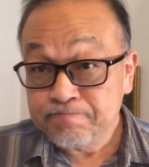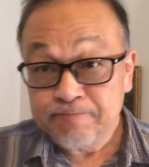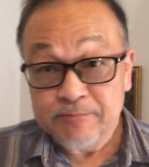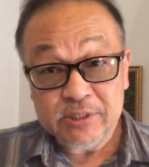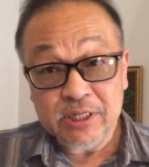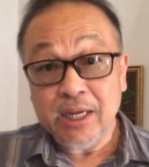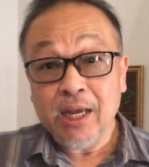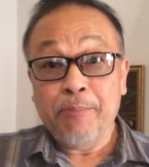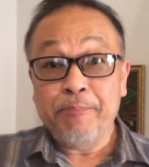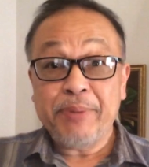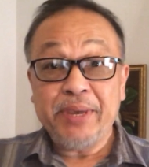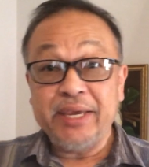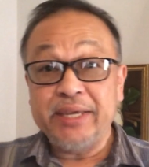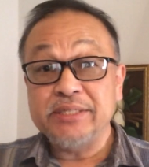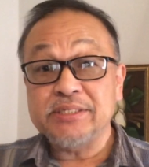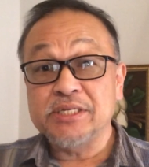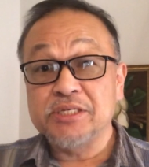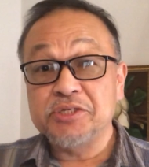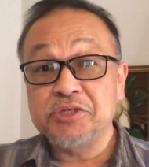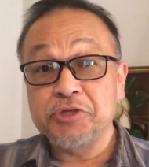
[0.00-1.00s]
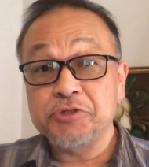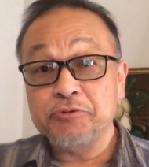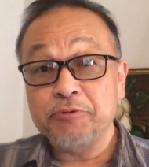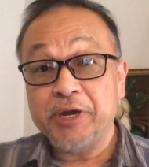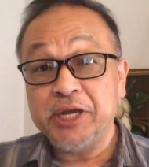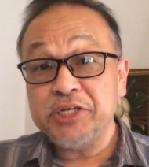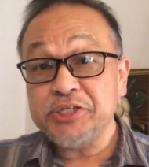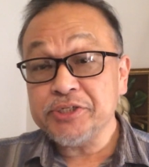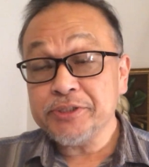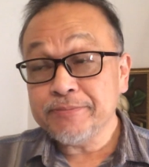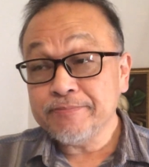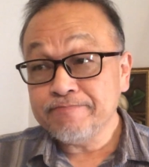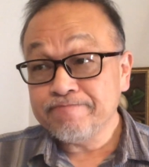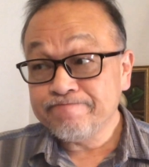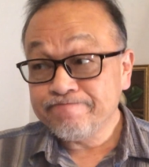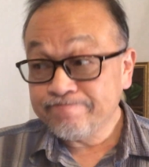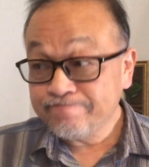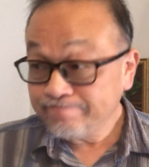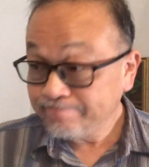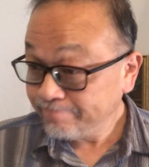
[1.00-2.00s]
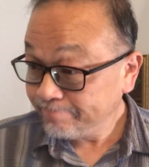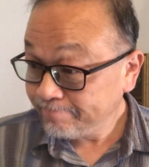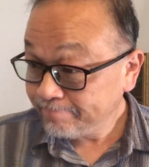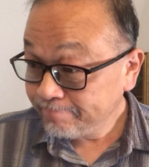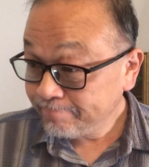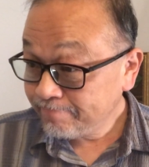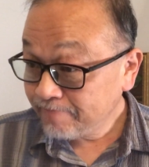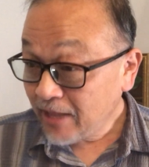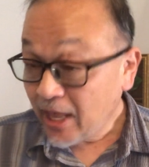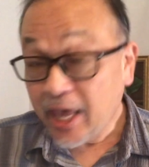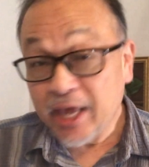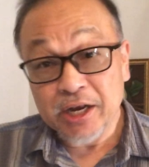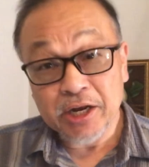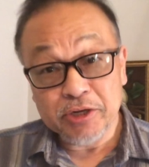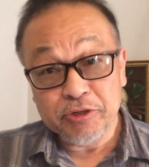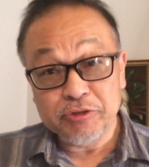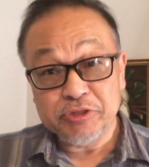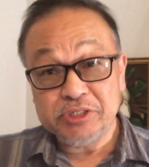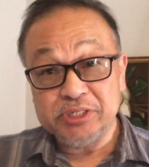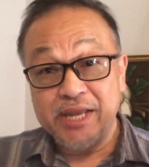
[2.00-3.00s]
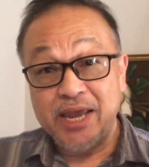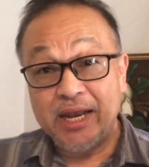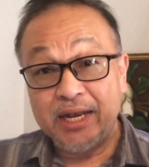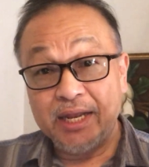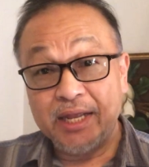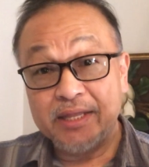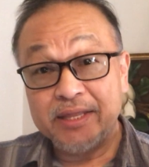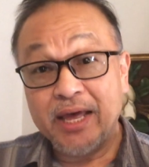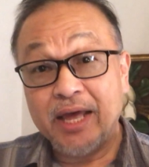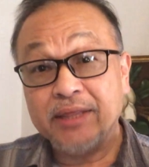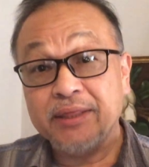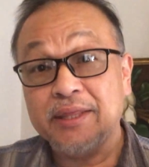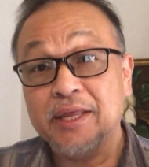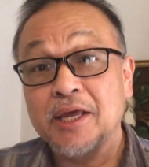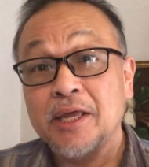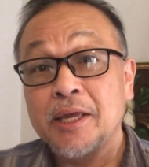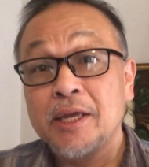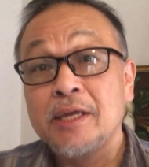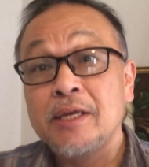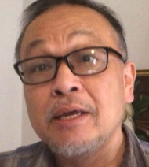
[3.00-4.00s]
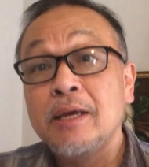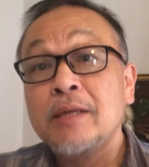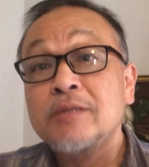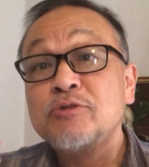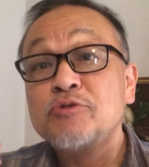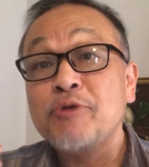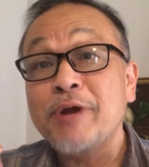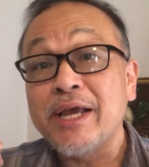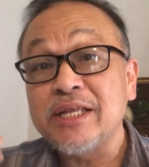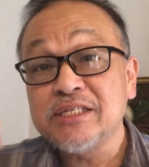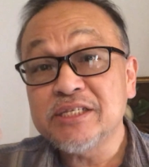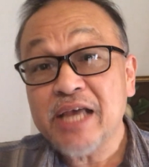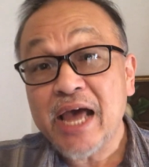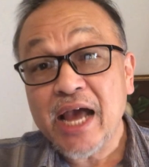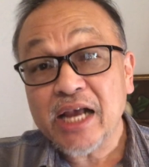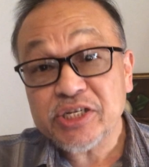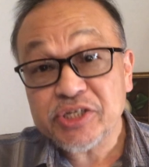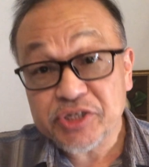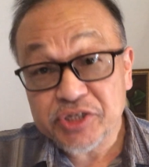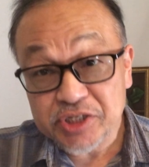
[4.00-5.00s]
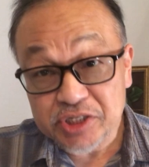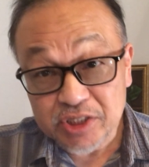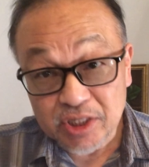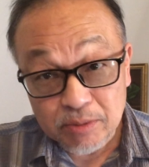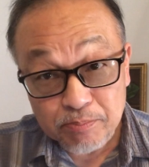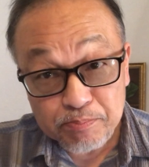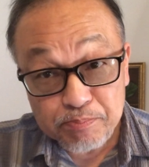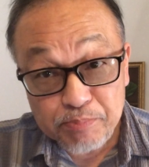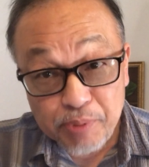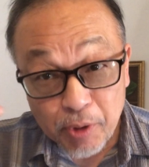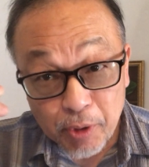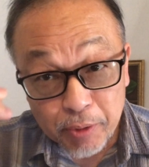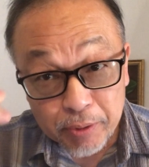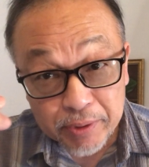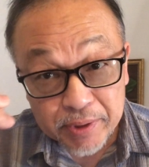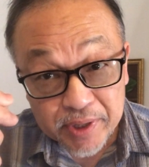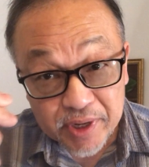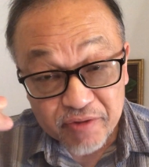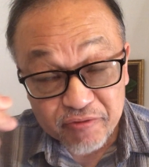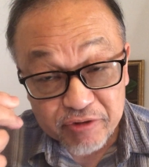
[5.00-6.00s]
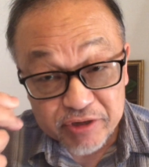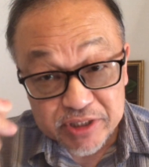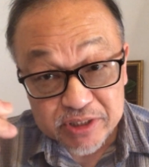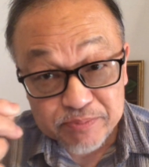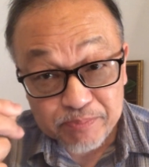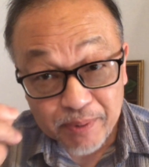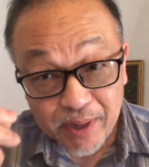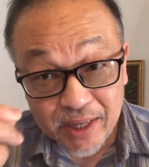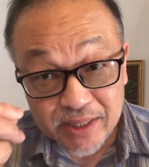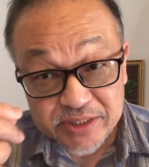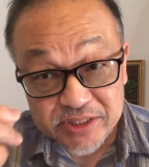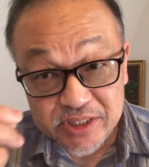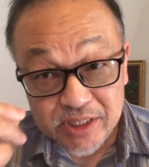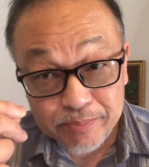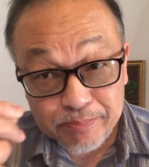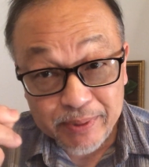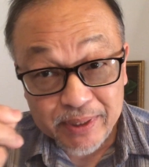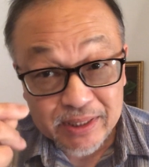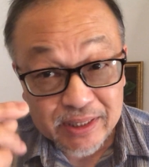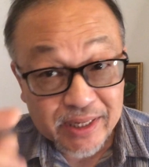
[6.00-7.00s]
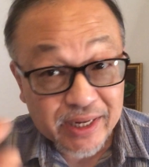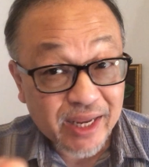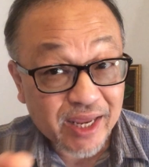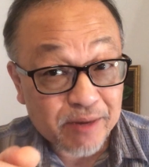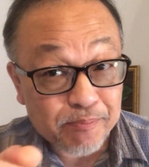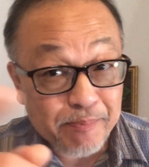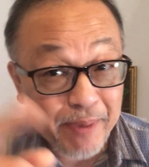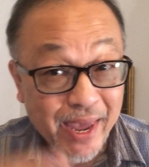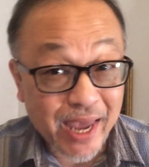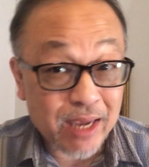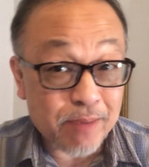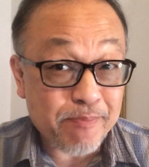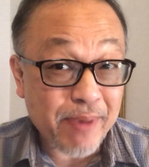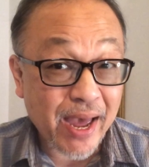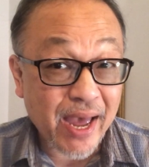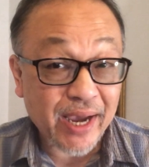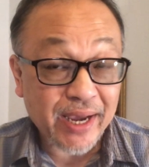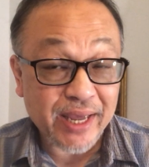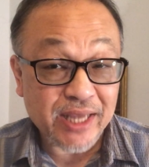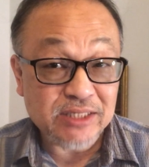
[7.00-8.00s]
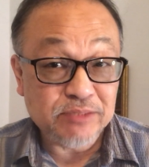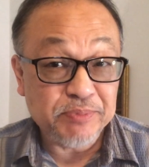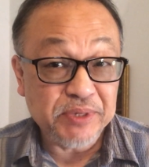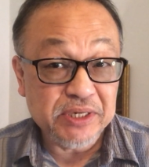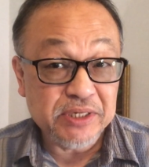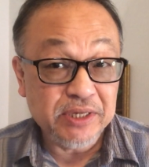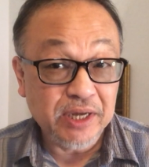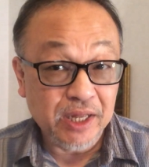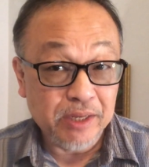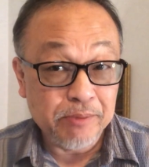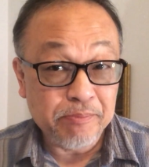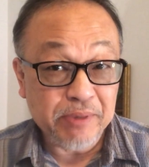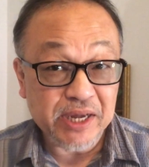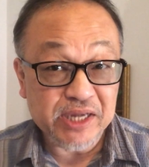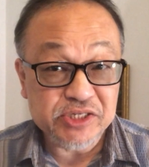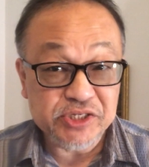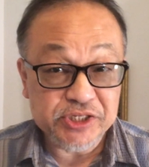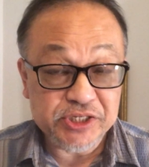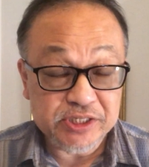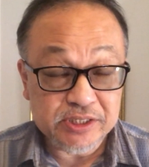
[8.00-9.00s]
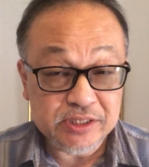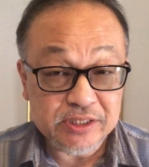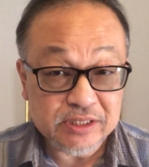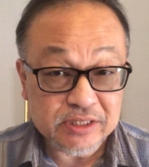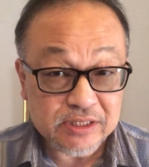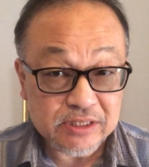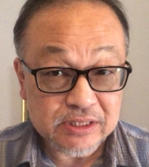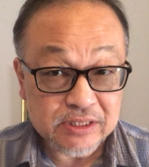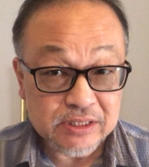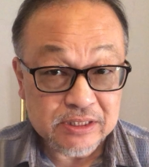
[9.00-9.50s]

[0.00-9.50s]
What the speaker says: See, a peace in situation, an understanding that the transactional burden of responsibility and payback has been done by Jesus,